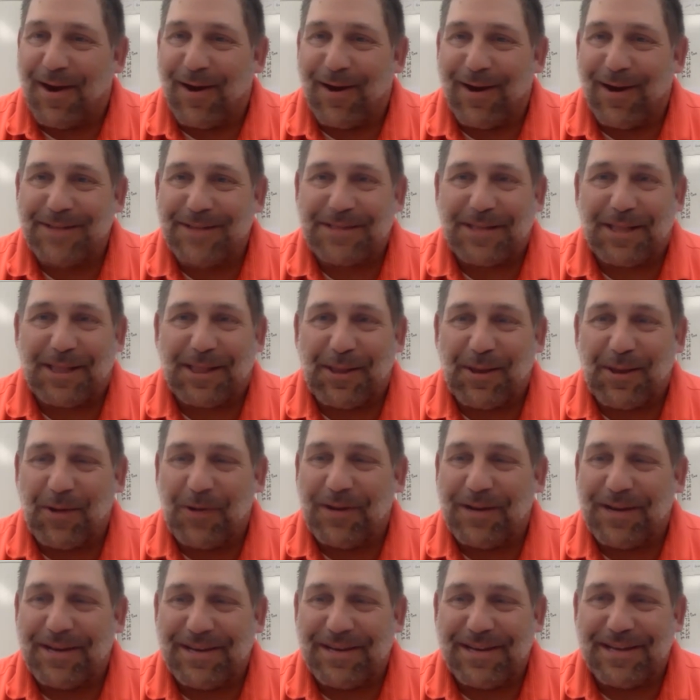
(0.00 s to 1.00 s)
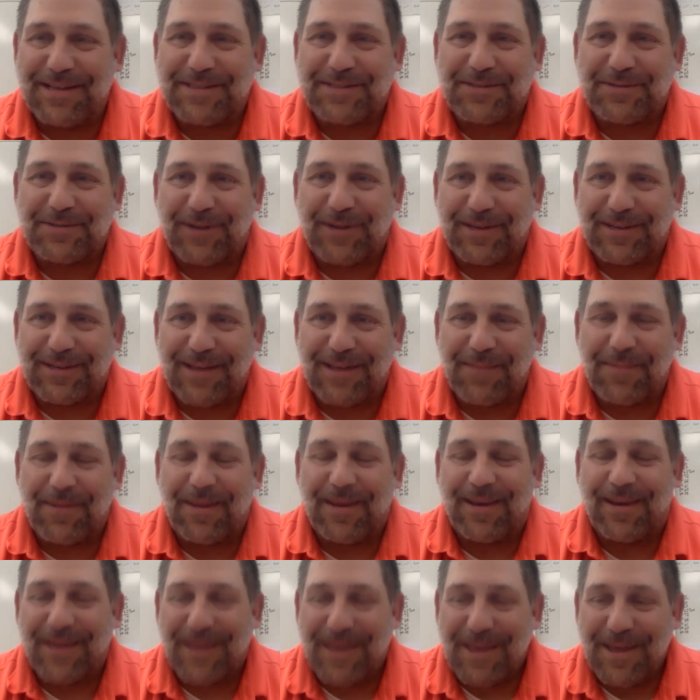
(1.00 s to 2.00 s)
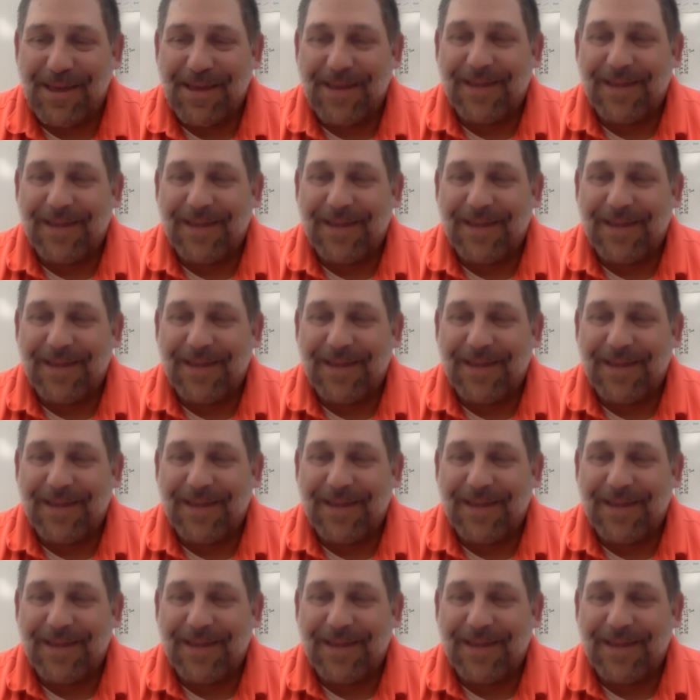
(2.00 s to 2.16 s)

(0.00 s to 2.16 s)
are. It's a loaded district. I mean,